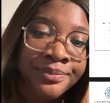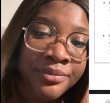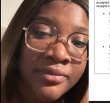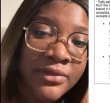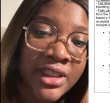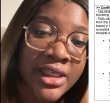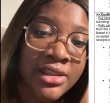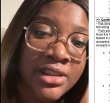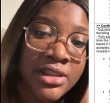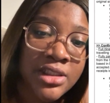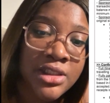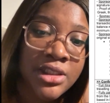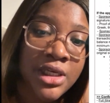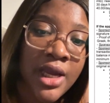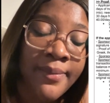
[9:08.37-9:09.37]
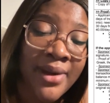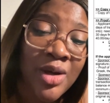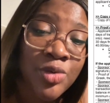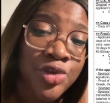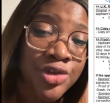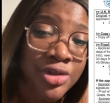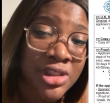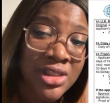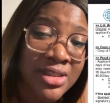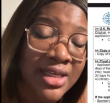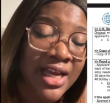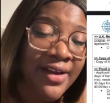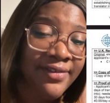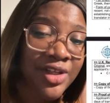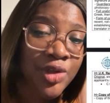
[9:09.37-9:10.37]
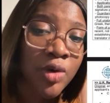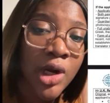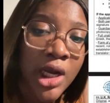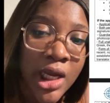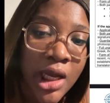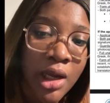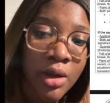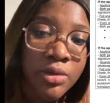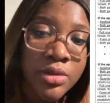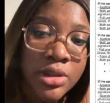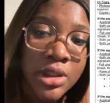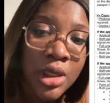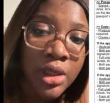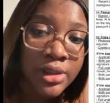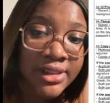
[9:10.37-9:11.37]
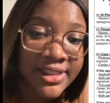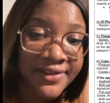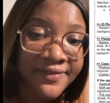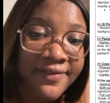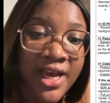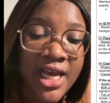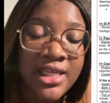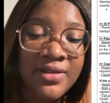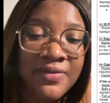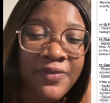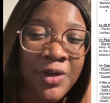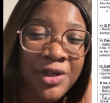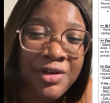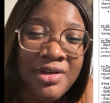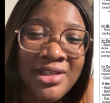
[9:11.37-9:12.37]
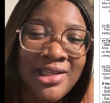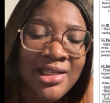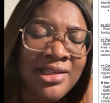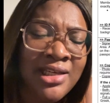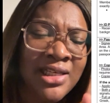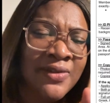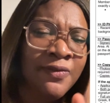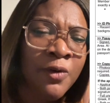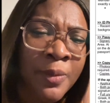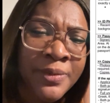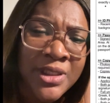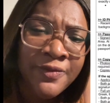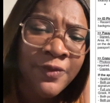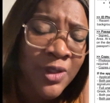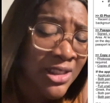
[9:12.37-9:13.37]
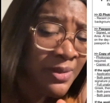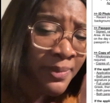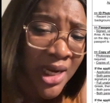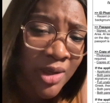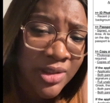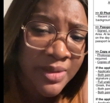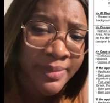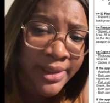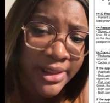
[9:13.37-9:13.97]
Then the amount you need to have in your account differs. For Greece, I think it's £40 per